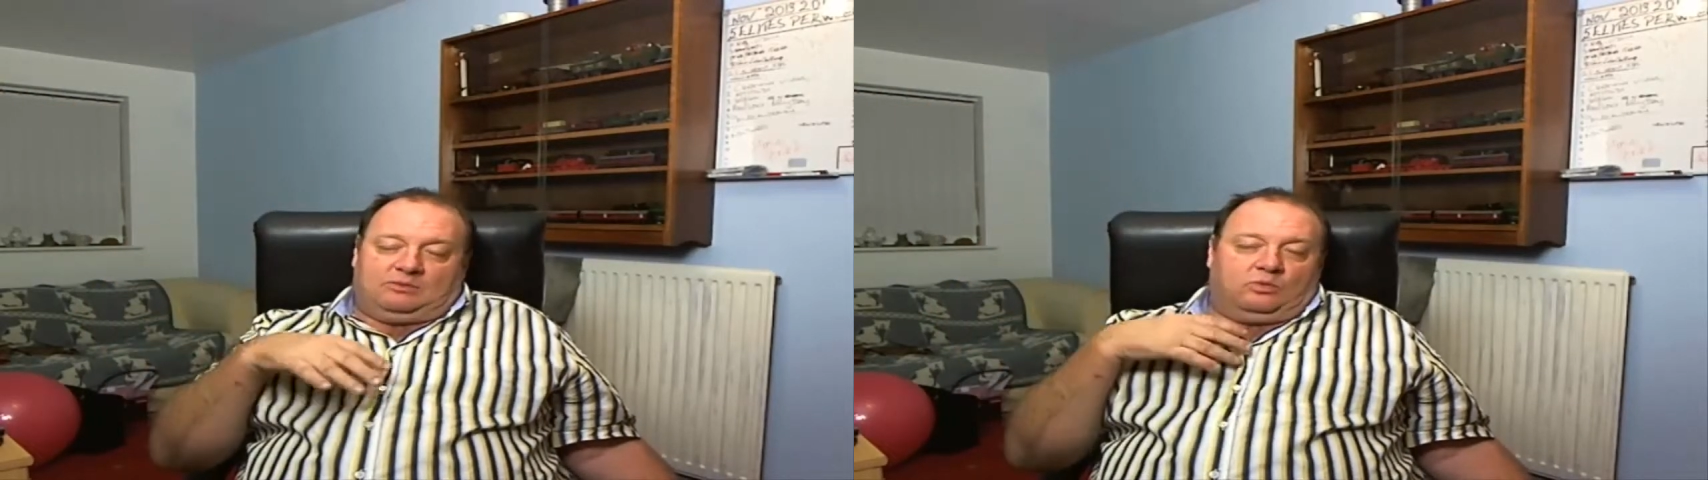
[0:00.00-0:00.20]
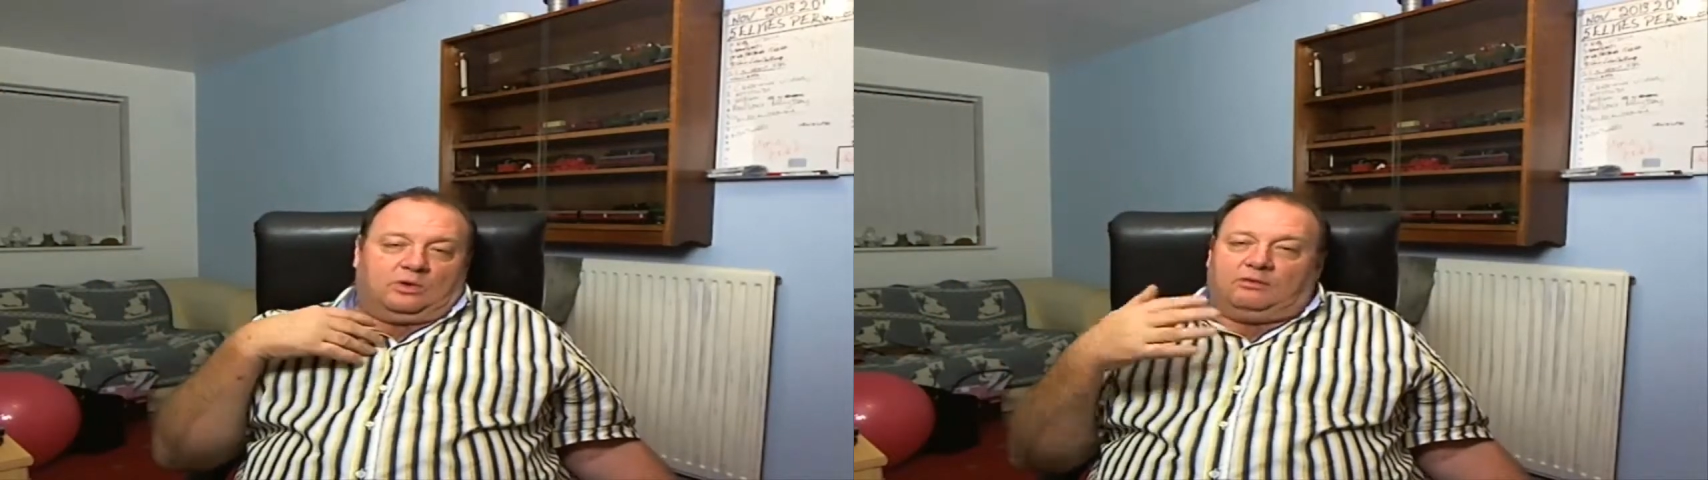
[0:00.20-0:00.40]

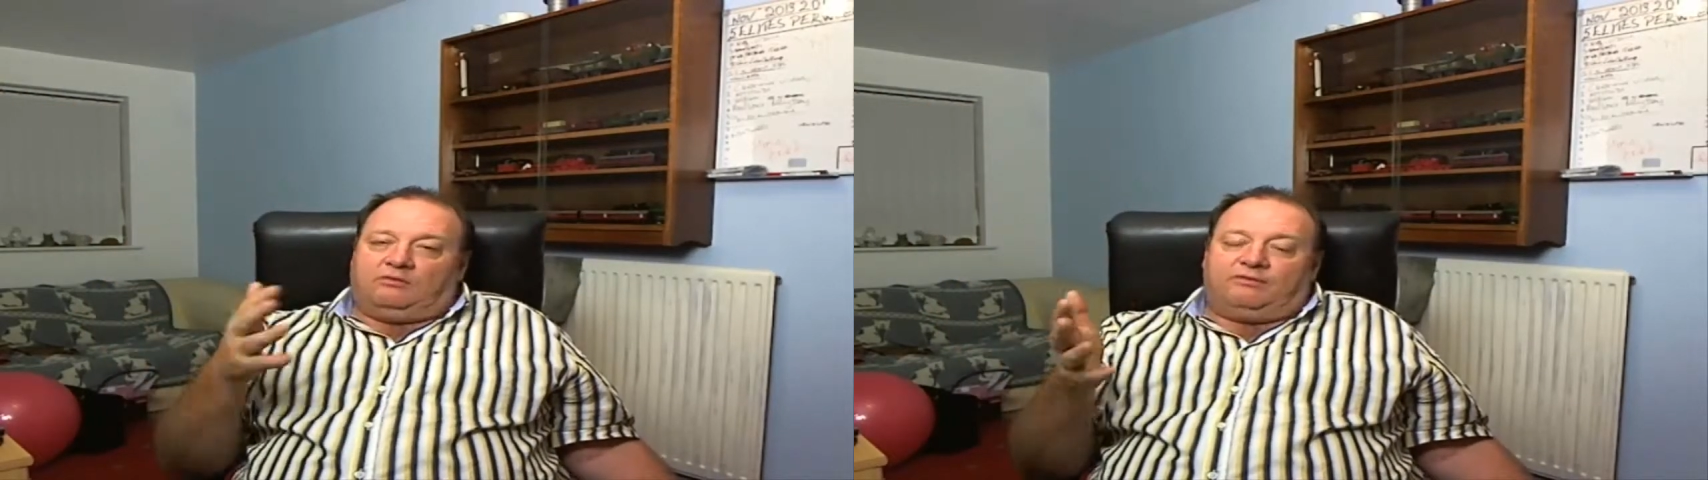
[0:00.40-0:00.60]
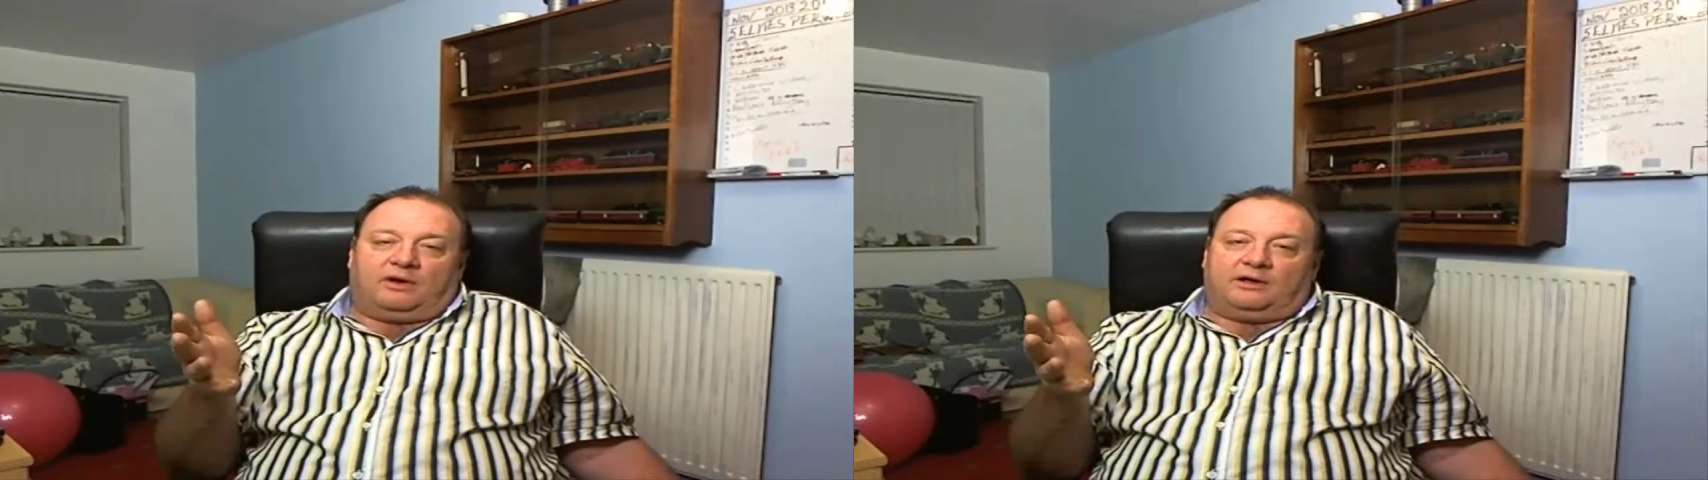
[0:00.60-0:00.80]
one
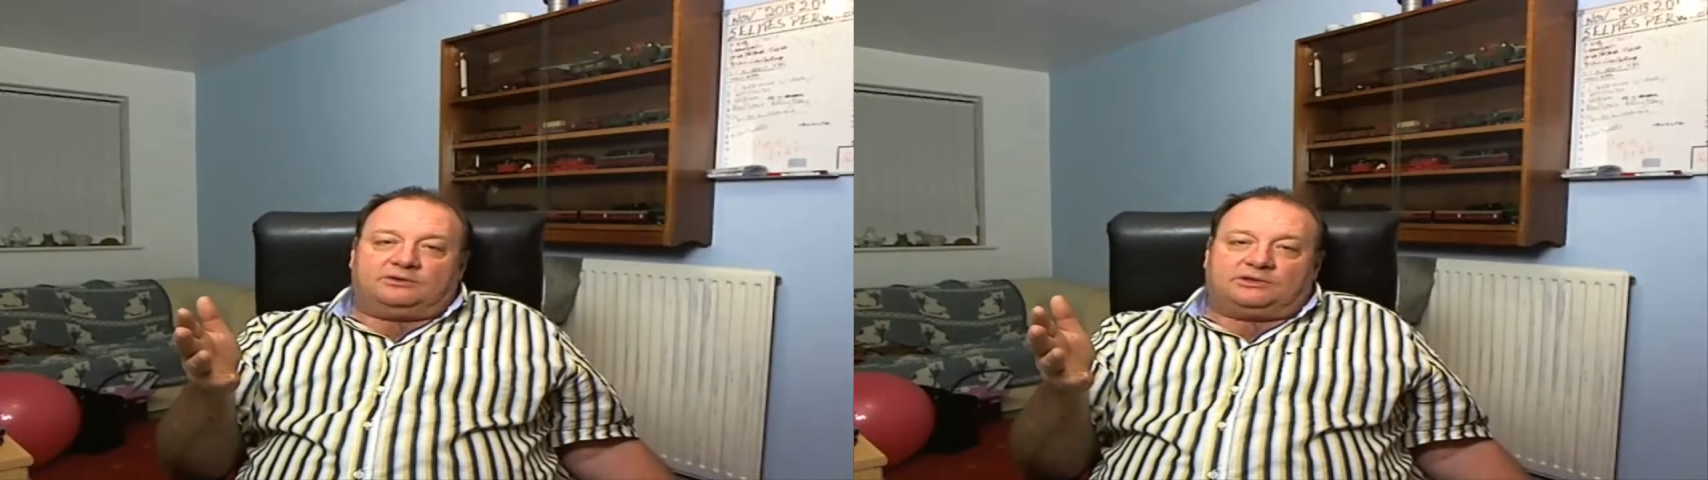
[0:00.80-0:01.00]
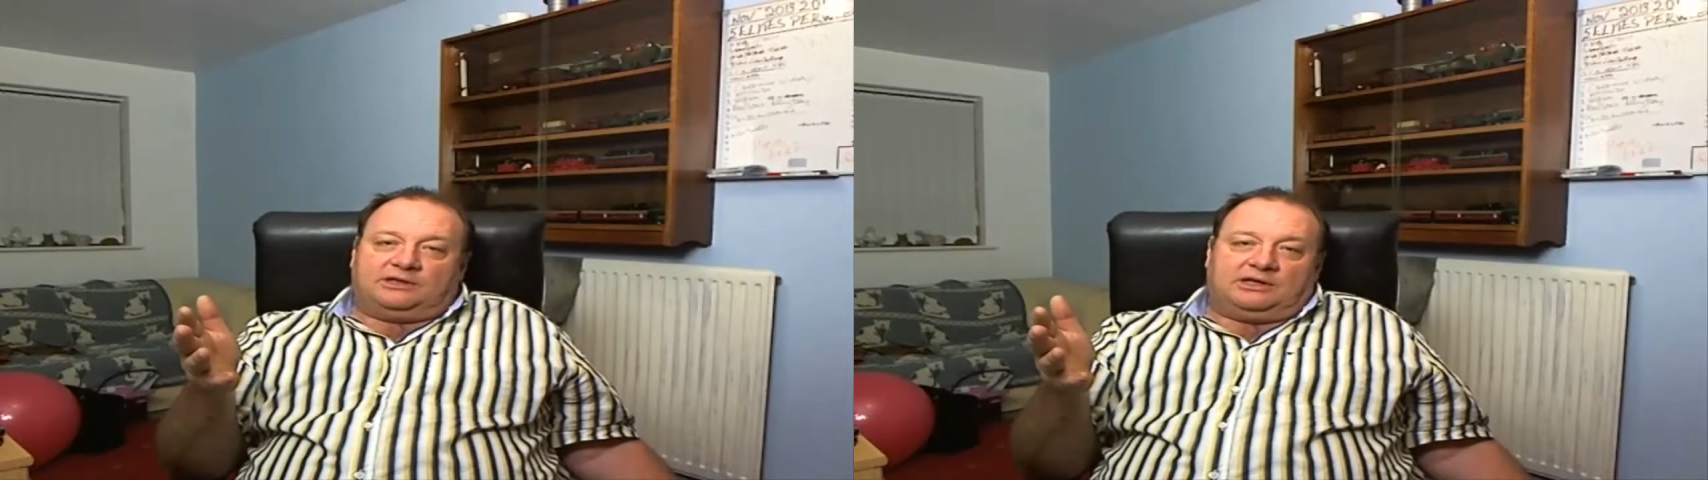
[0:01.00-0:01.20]

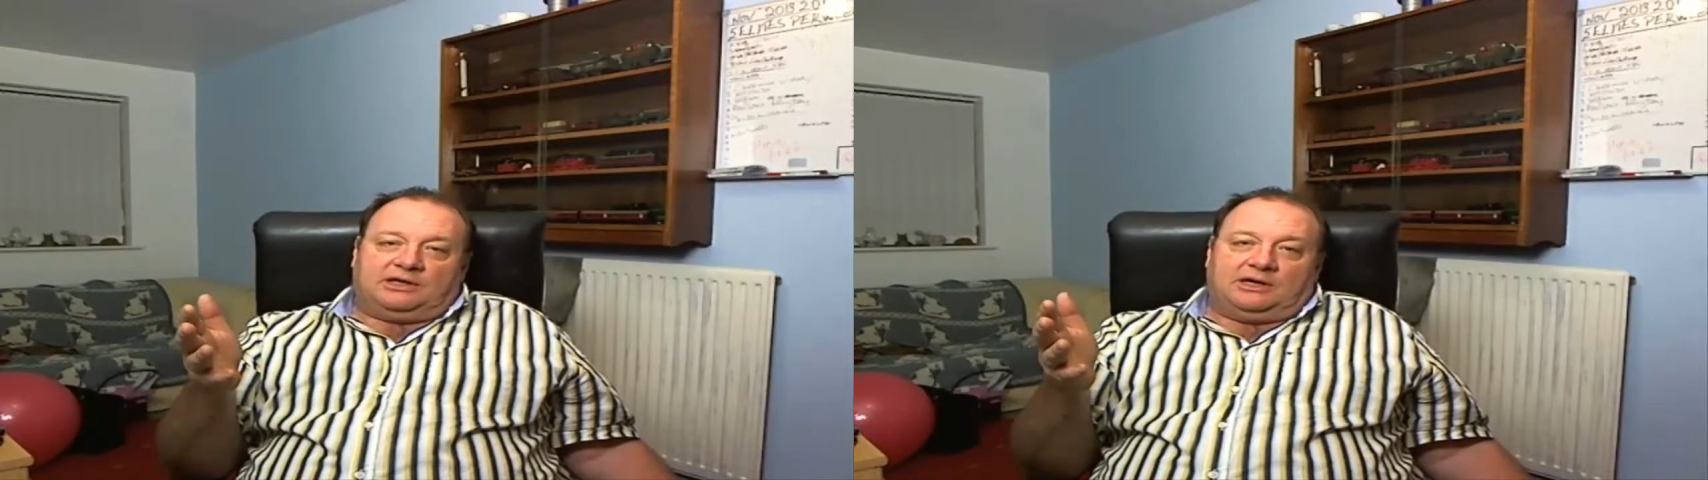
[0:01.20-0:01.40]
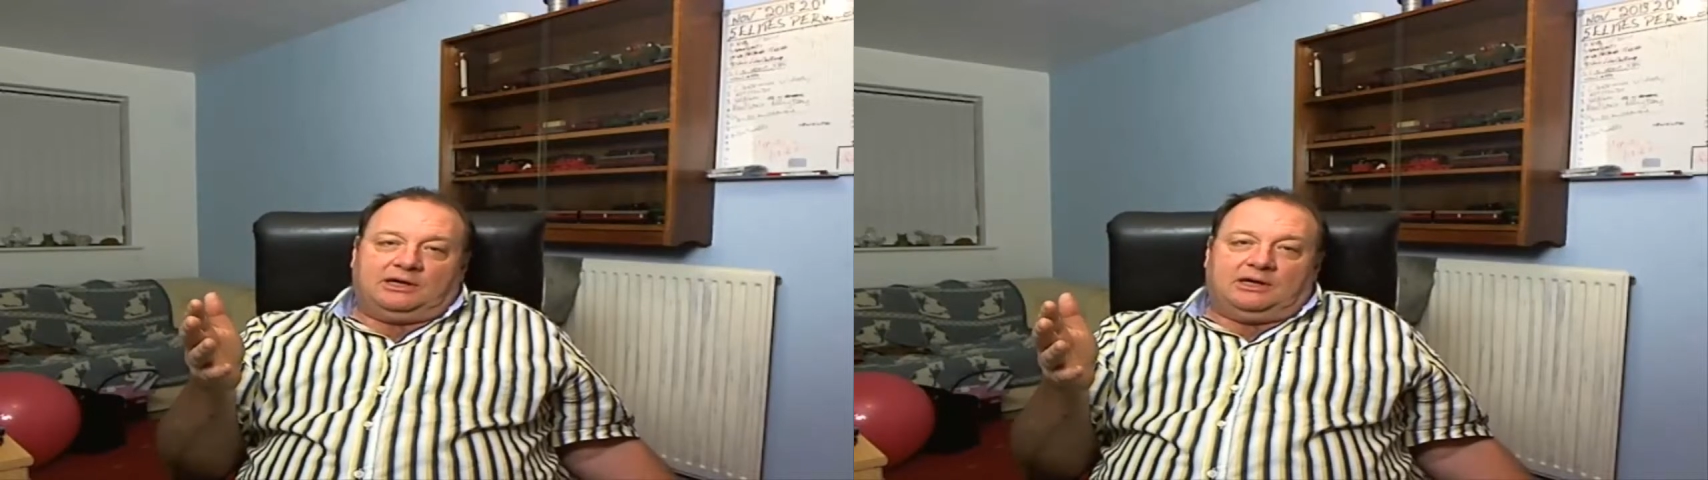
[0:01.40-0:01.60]
follows the other.